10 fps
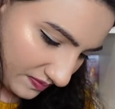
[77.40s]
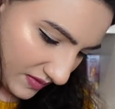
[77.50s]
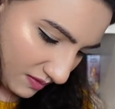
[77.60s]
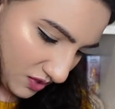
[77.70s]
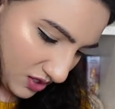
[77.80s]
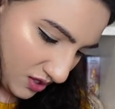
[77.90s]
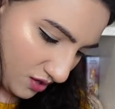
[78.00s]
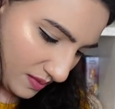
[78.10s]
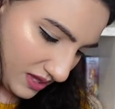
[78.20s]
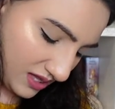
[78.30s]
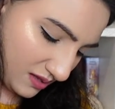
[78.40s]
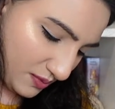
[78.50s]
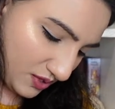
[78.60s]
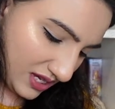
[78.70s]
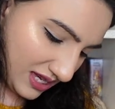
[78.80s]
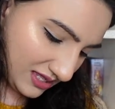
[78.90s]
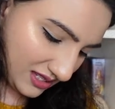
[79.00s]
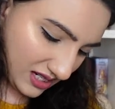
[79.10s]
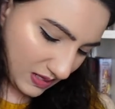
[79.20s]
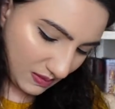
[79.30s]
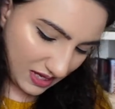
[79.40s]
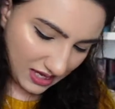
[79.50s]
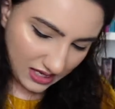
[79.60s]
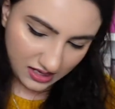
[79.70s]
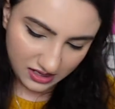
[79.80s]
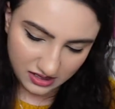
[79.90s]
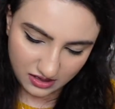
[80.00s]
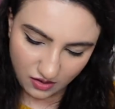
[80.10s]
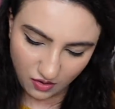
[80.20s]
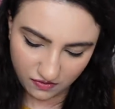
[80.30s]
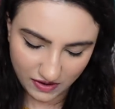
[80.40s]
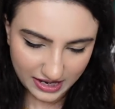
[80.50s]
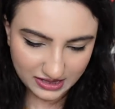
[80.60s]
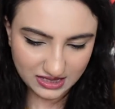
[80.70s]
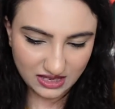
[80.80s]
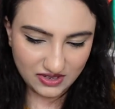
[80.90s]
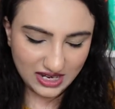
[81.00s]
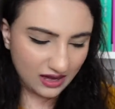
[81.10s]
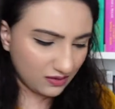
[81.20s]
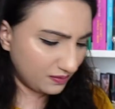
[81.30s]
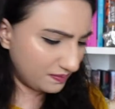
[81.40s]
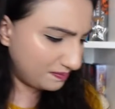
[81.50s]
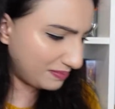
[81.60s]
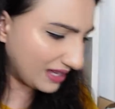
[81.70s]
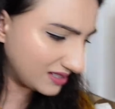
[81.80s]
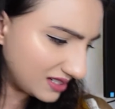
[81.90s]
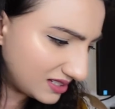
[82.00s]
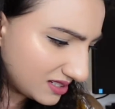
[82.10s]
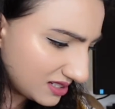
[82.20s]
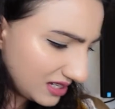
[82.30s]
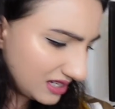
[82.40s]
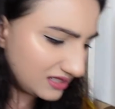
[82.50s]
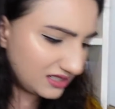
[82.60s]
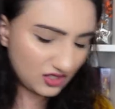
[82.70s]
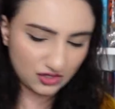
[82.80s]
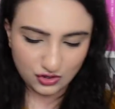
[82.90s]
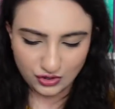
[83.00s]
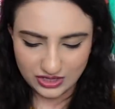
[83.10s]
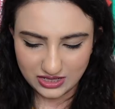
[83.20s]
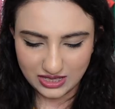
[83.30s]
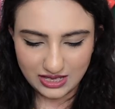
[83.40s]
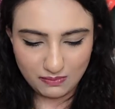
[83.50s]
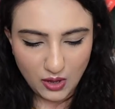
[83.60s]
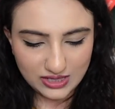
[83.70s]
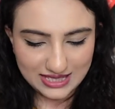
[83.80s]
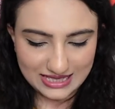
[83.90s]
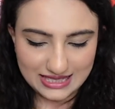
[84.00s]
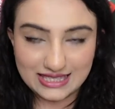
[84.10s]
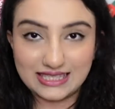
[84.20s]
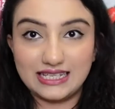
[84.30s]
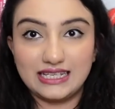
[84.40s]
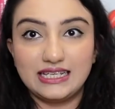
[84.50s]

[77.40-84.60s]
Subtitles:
I'm just hoping that the book is going to be alright given how battered and destroyed the box is.